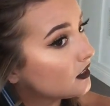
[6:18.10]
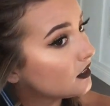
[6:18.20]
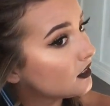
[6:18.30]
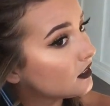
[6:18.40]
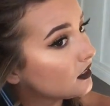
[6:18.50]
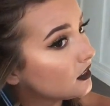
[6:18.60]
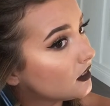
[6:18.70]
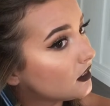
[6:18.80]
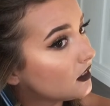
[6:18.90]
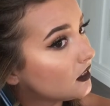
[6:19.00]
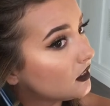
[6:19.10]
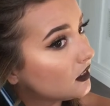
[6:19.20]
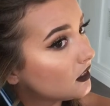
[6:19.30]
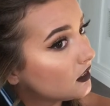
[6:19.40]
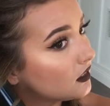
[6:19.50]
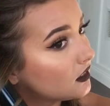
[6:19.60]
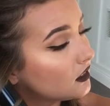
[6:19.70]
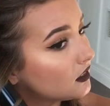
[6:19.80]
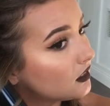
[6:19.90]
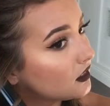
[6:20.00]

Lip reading: No one is speaking in this clip.